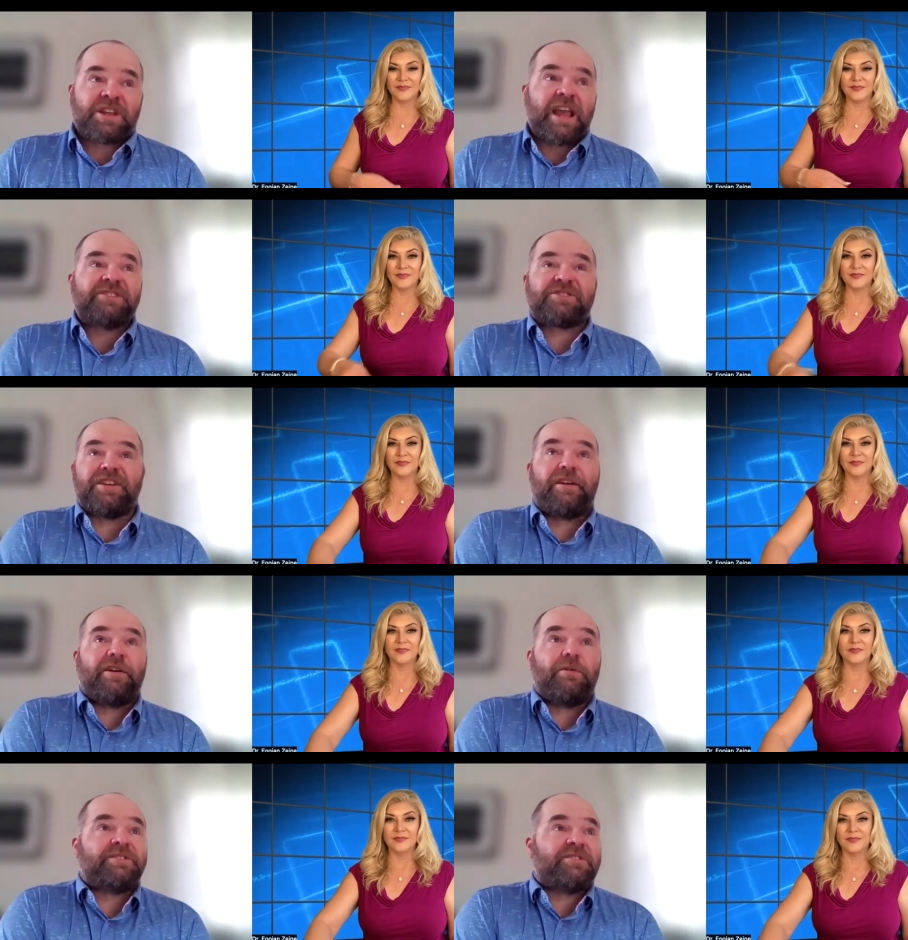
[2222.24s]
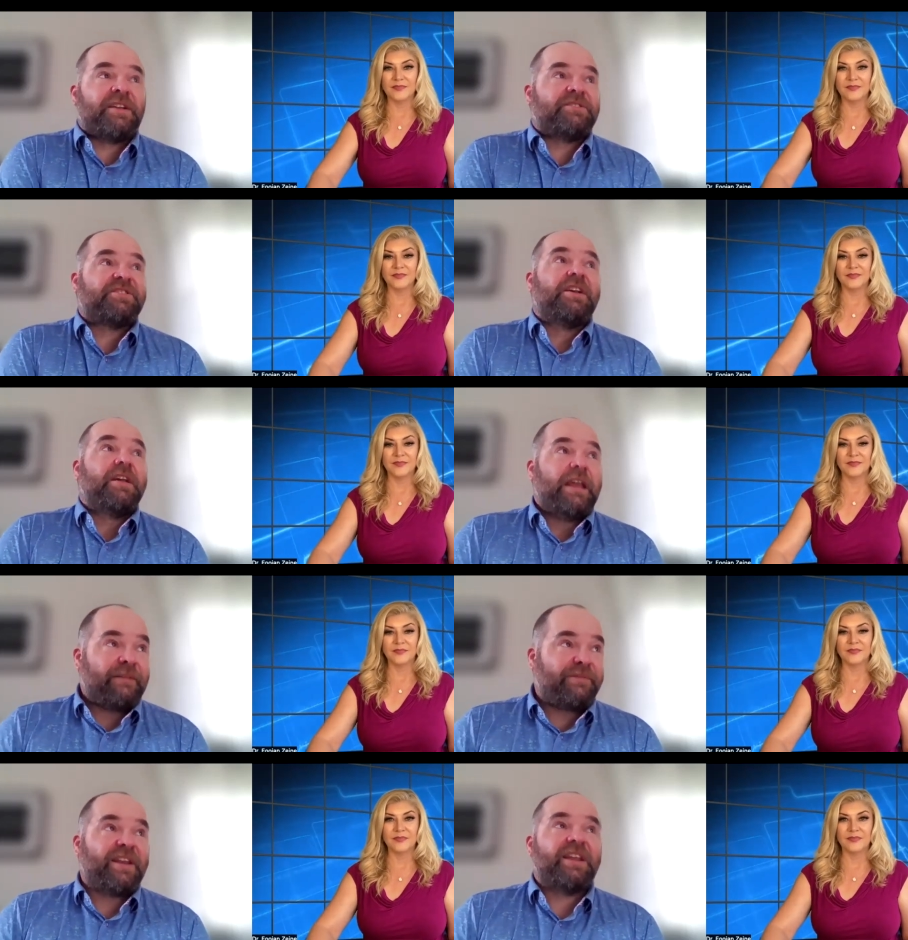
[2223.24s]
Speaker 1: case scenario is
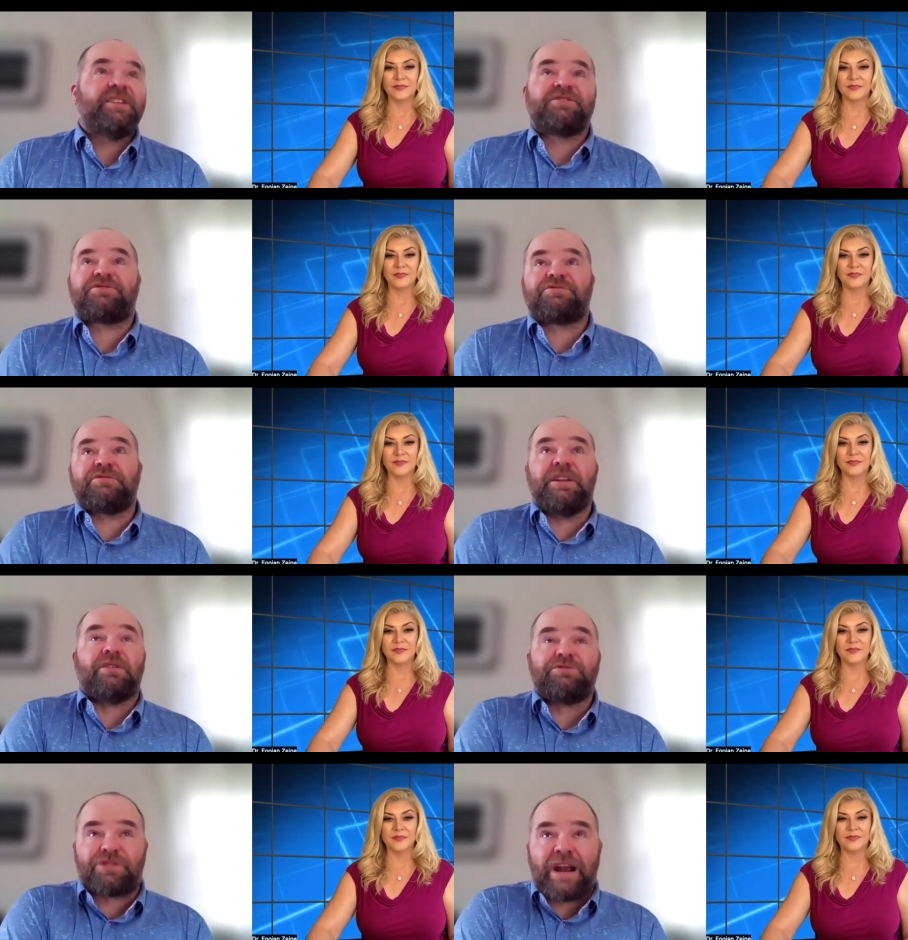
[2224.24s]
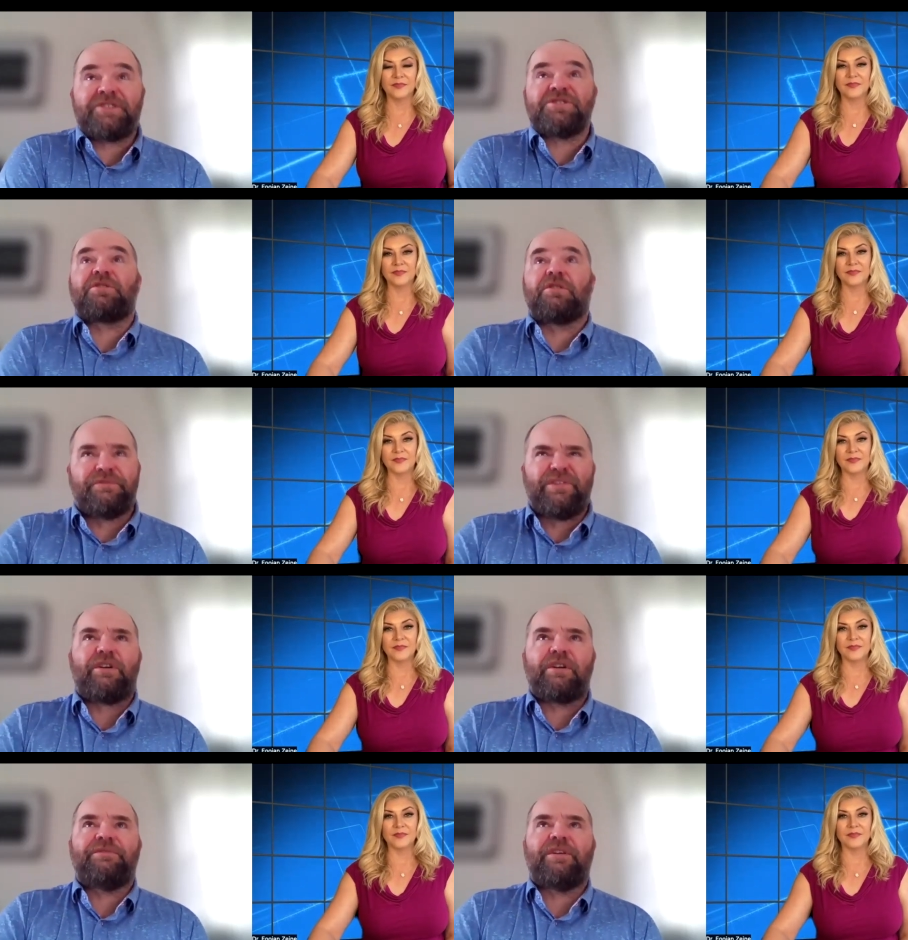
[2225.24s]
if it is, you know, tragic or
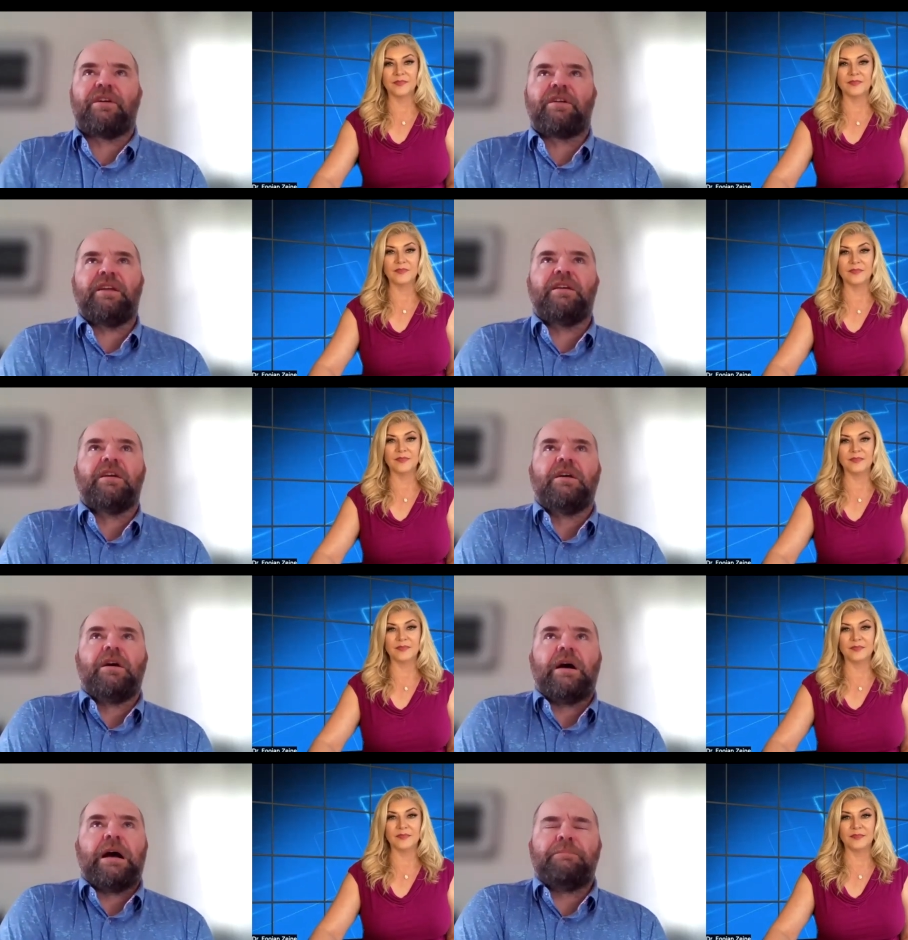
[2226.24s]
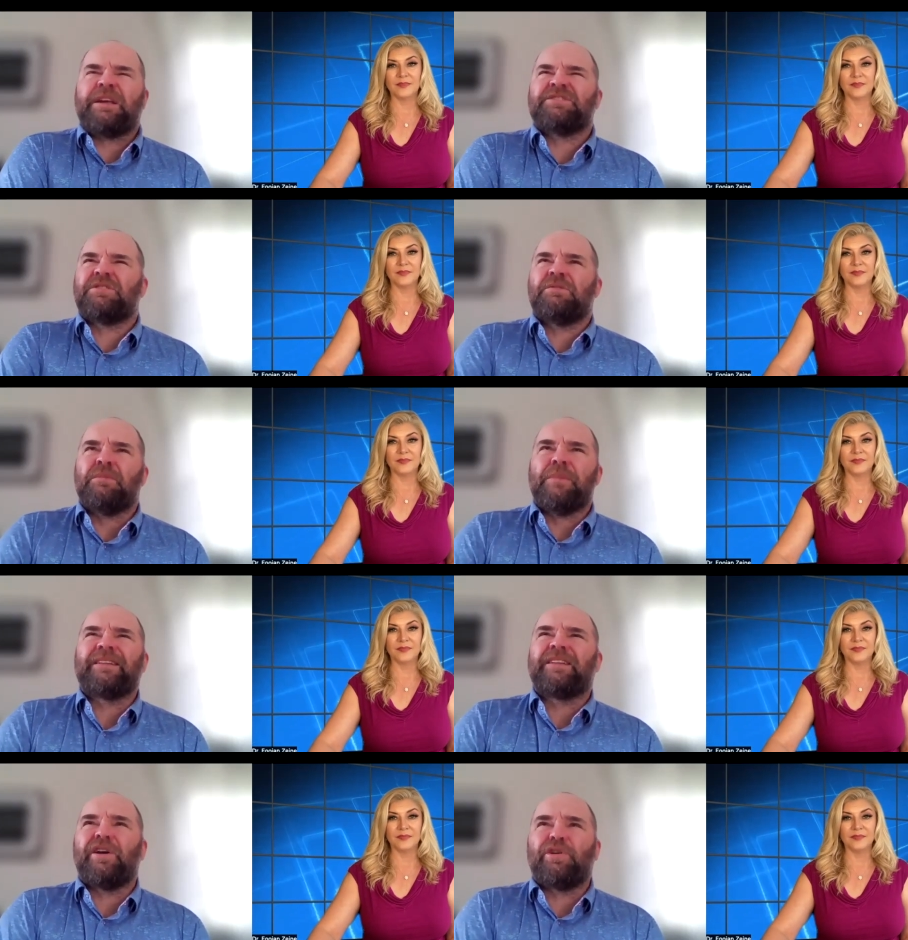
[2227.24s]
very, very because the
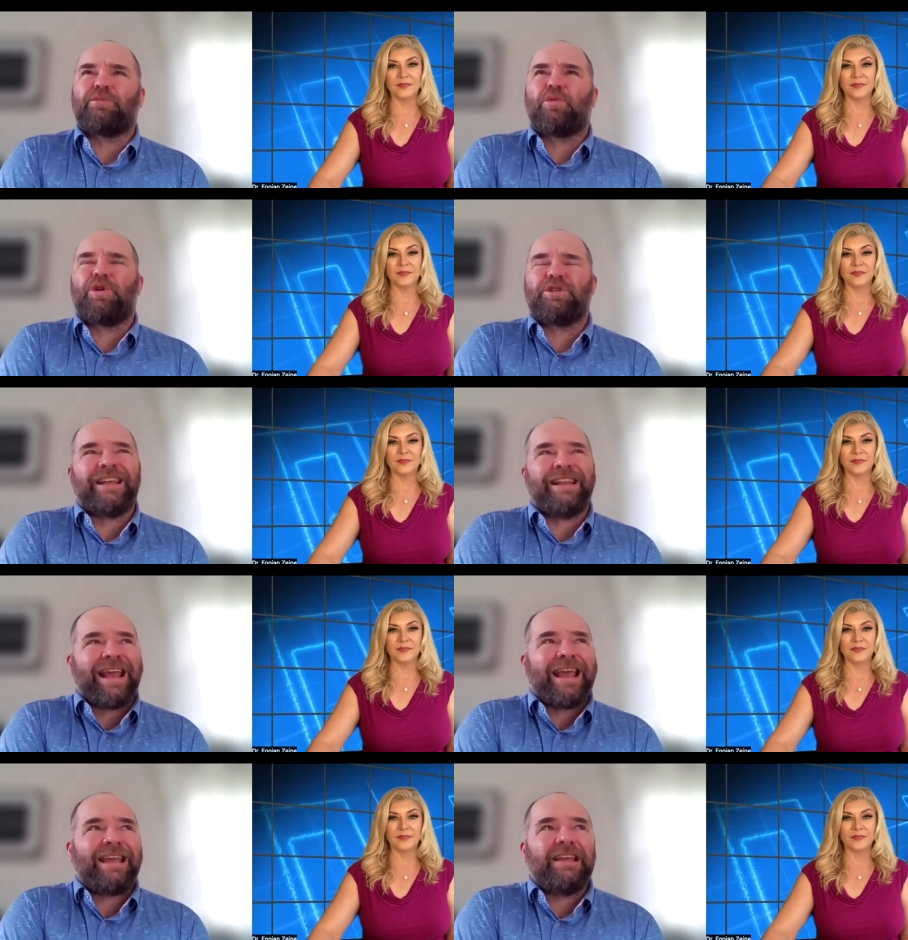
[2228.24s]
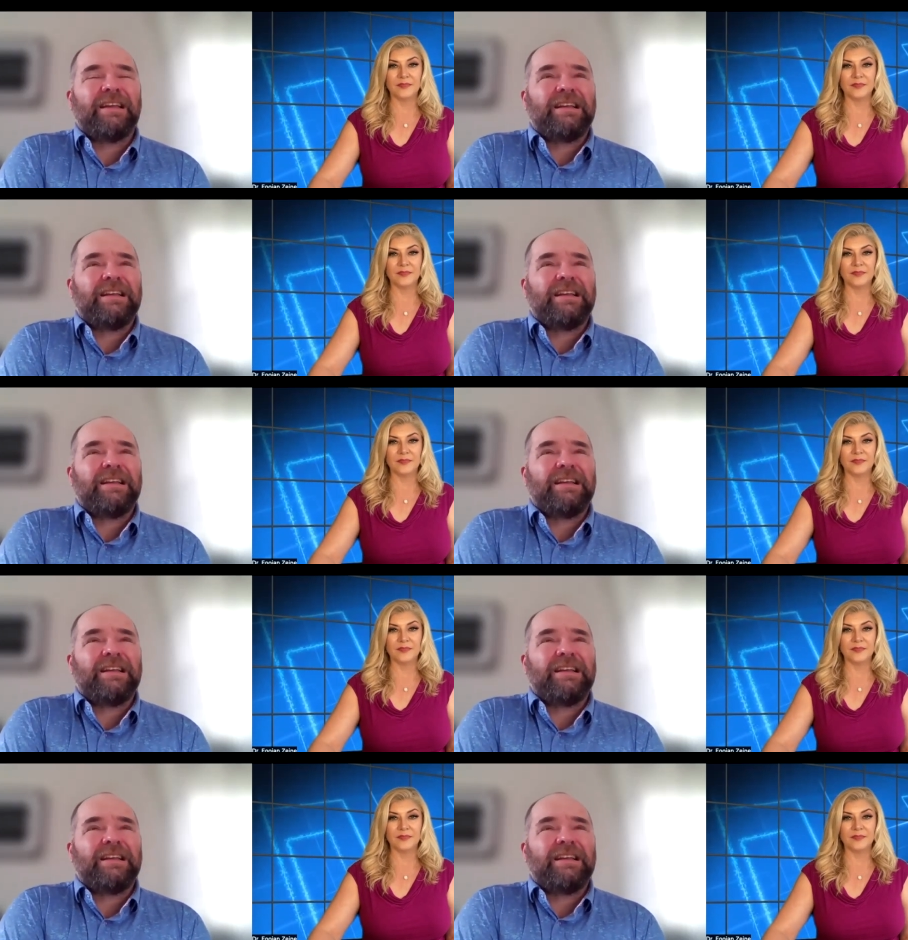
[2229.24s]
mental health world today,